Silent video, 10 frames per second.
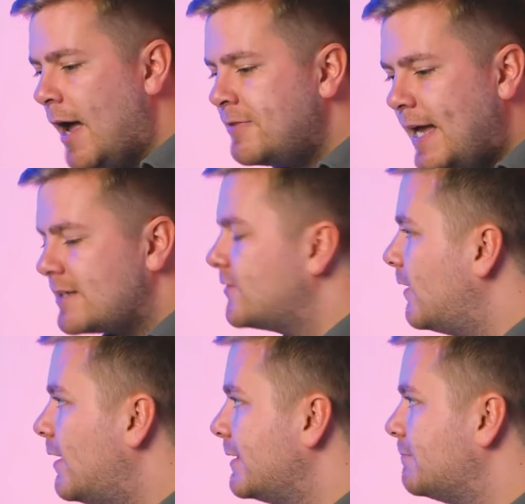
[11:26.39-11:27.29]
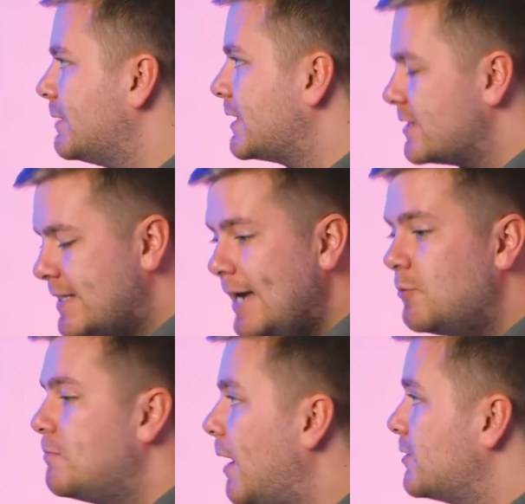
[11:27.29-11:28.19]
and that's fine because they
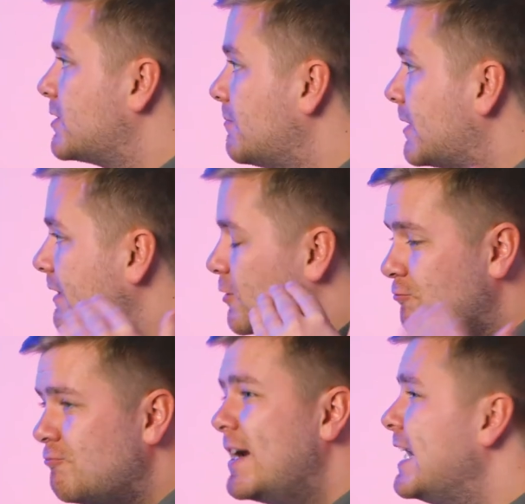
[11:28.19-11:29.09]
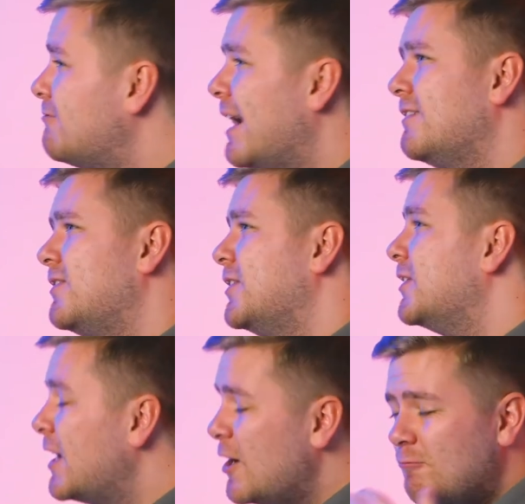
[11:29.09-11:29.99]
will post something that's really
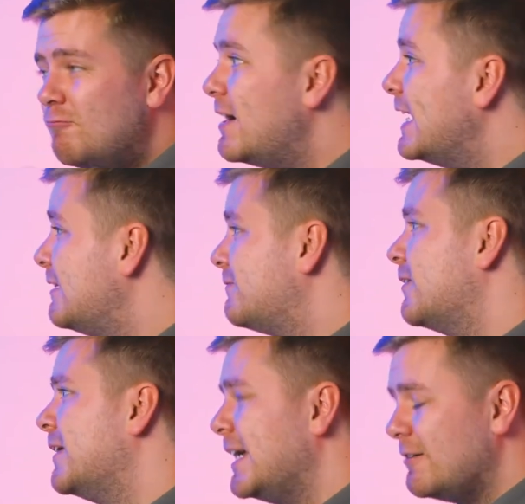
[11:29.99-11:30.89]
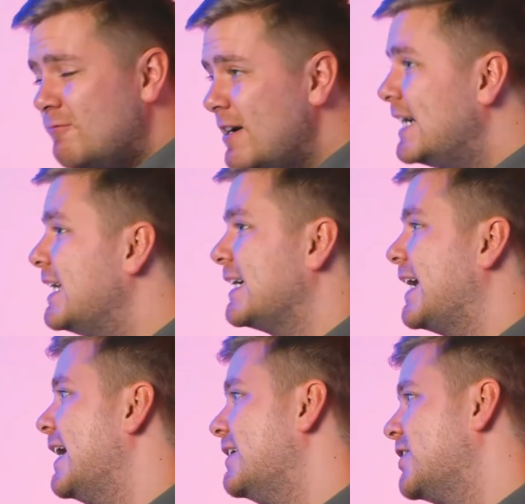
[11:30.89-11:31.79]
relevant, really yeah. funny, really
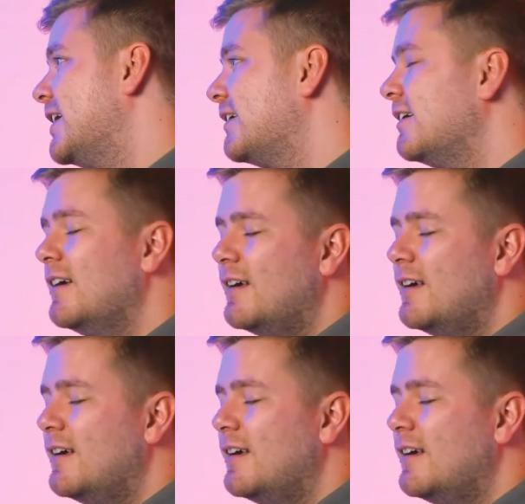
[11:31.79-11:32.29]
engaging.